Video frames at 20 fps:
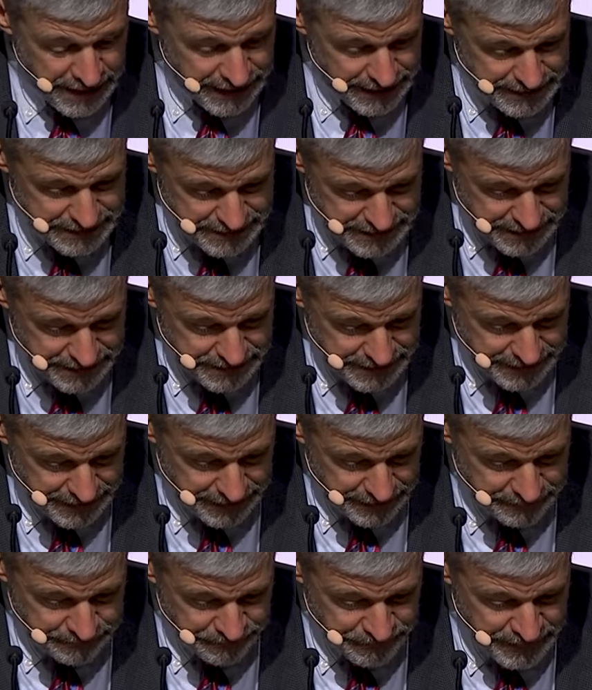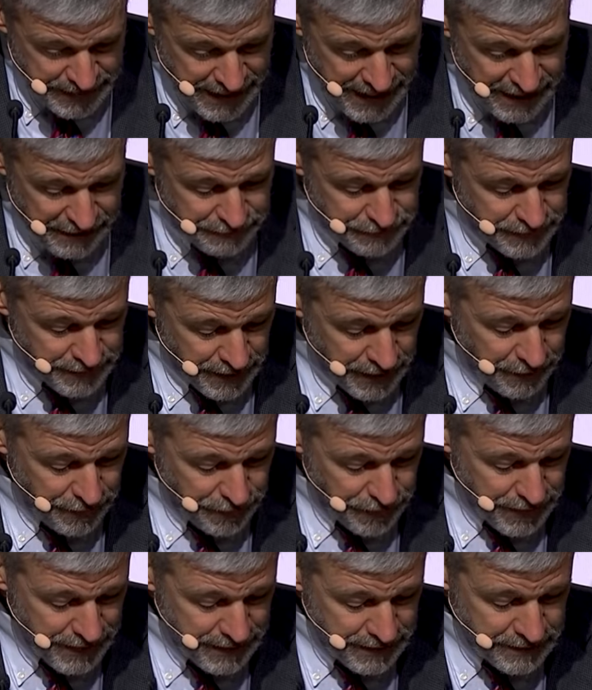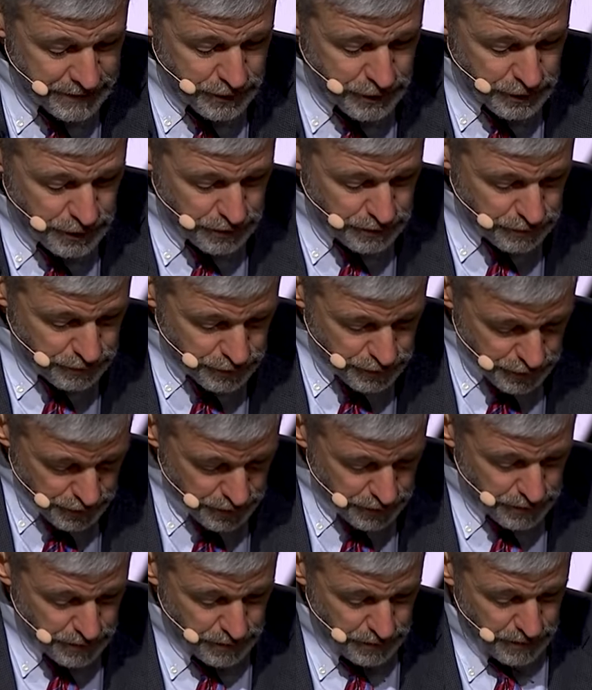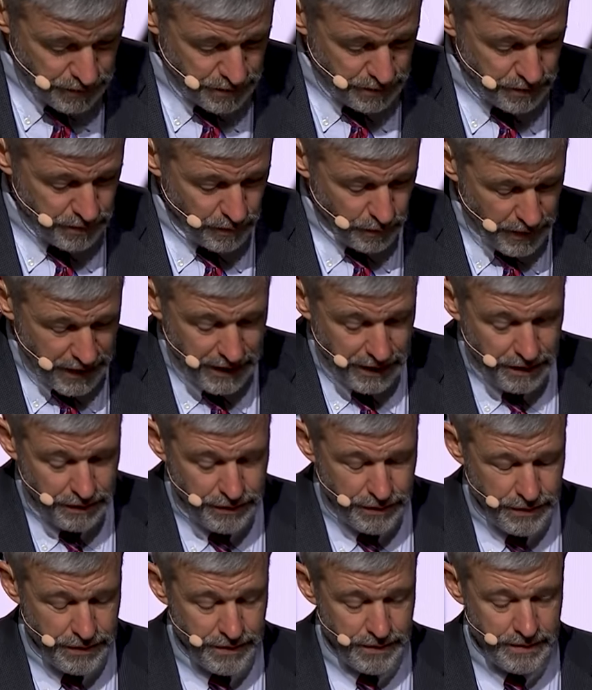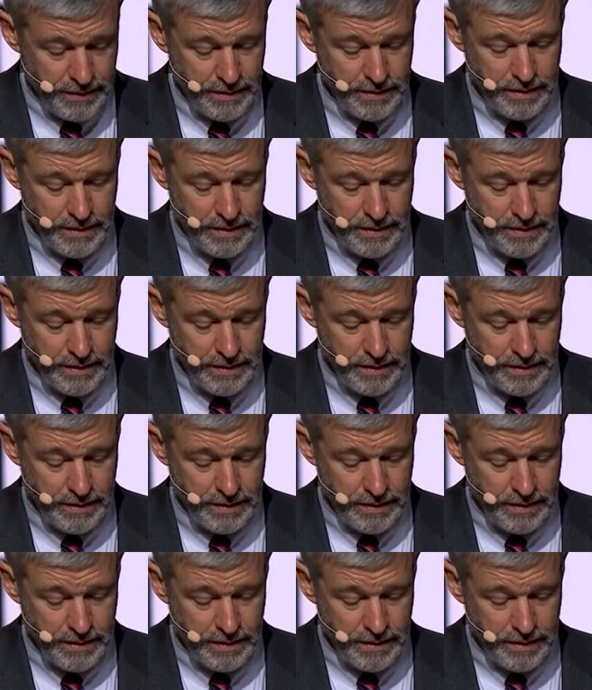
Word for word: It says here, have nothing to do with.